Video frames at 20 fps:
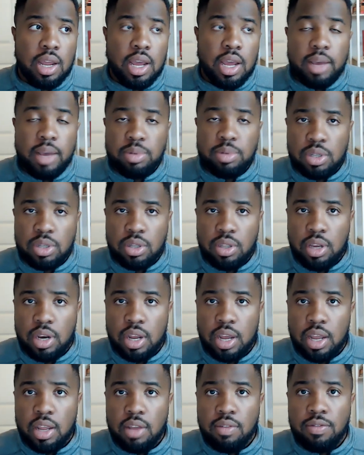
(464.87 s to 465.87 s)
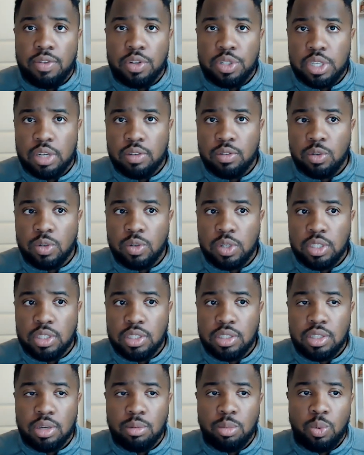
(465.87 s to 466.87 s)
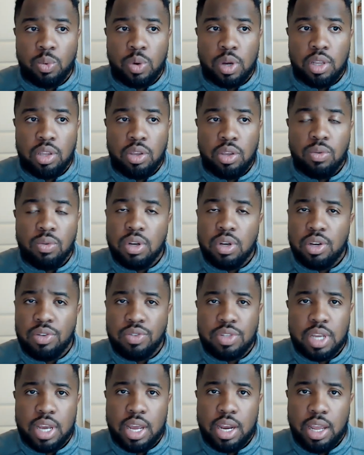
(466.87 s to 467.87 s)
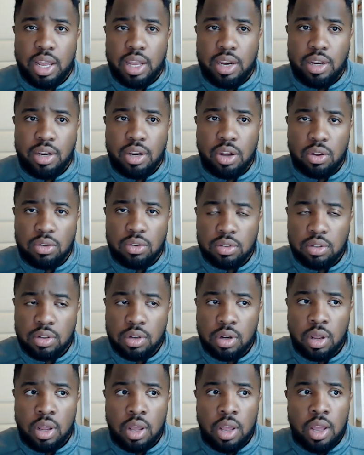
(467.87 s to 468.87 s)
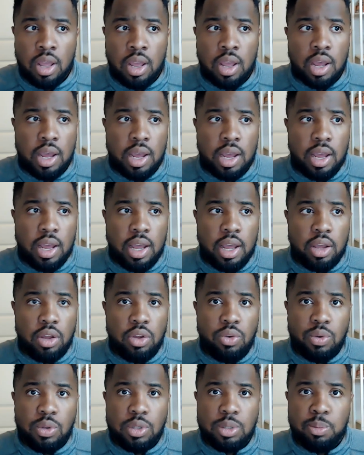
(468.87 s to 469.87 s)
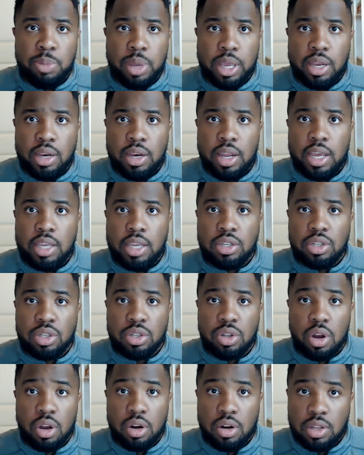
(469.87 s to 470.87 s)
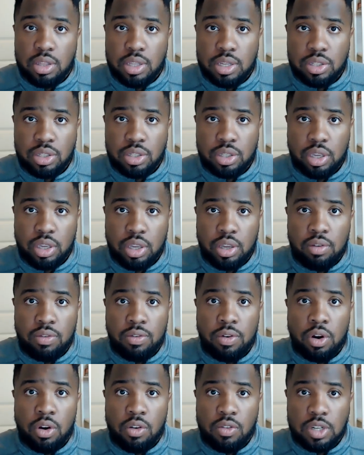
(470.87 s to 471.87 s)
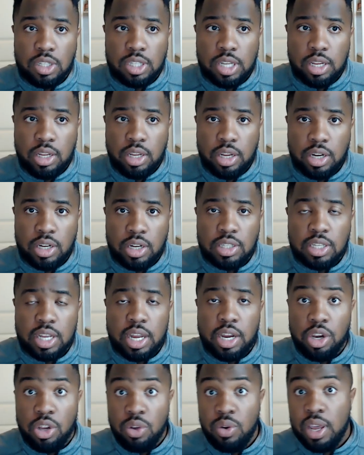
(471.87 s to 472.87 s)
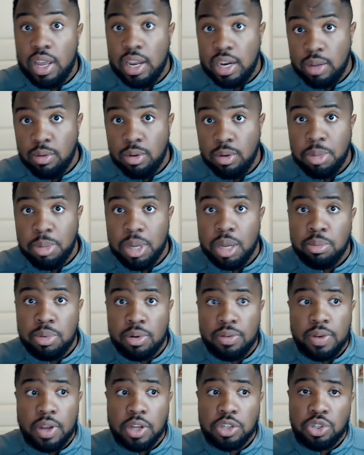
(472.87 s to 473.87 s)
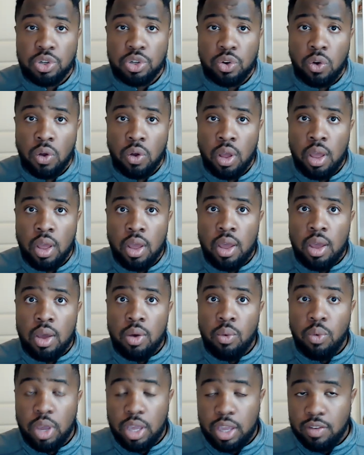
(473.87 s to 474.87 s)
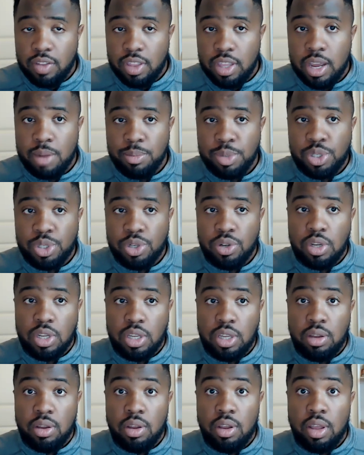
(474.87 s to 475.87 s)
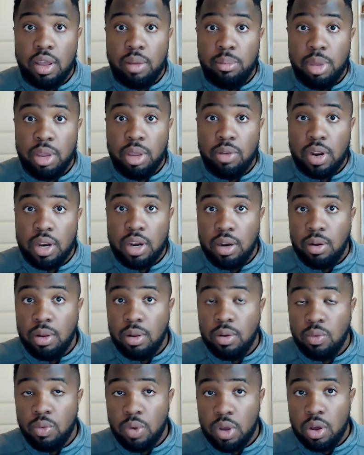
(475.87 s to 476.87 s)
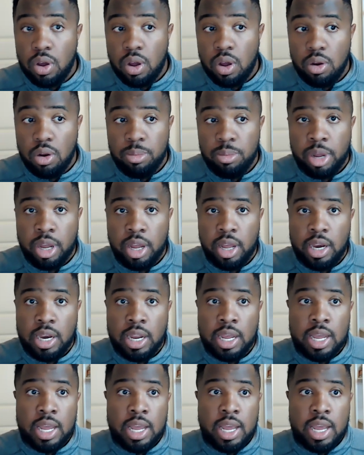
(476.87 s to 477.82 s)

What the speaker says: Absolutely not, for several reasons. Number one, you wouldn't have signed Andy Dalton, who has been a starter in this league for over 10 years. I knew Andy would be a professional when given the opportunity and be ready to when called upon.